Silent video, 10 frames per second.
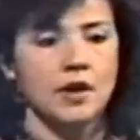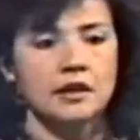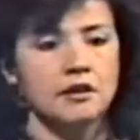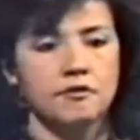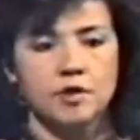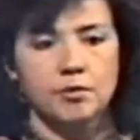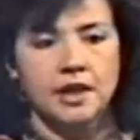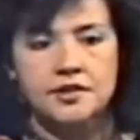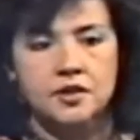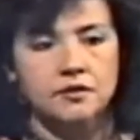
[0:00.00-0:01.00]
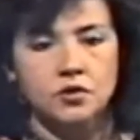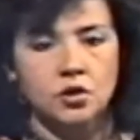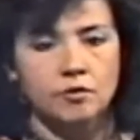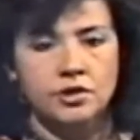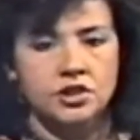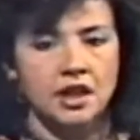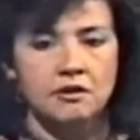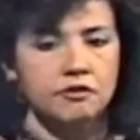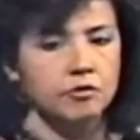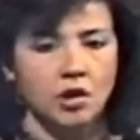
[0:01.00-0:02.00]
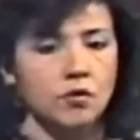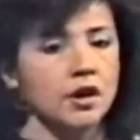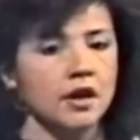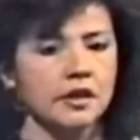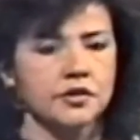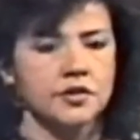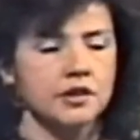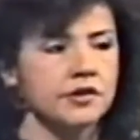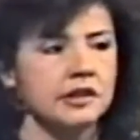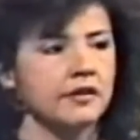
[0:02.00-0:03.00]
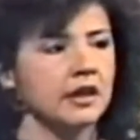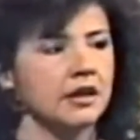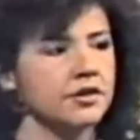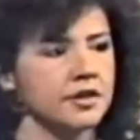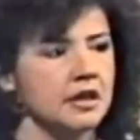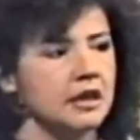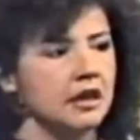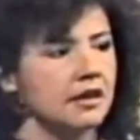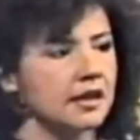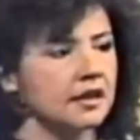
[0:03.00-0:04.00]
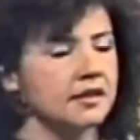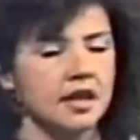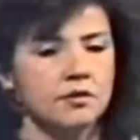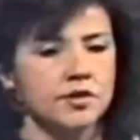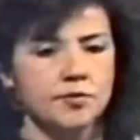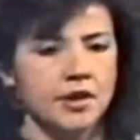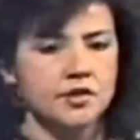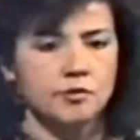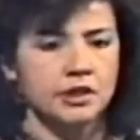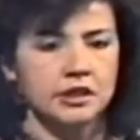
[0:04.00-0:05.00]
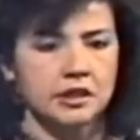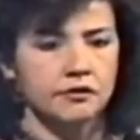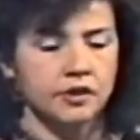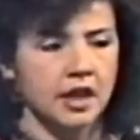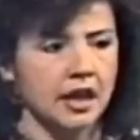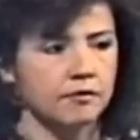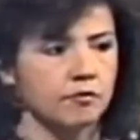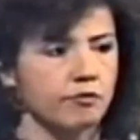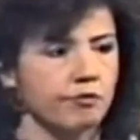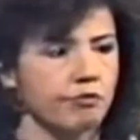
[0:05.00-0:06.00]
directly from the blessing of Guru Rinpoche and from nowhere else. There is nothing else that can take responsibility for that.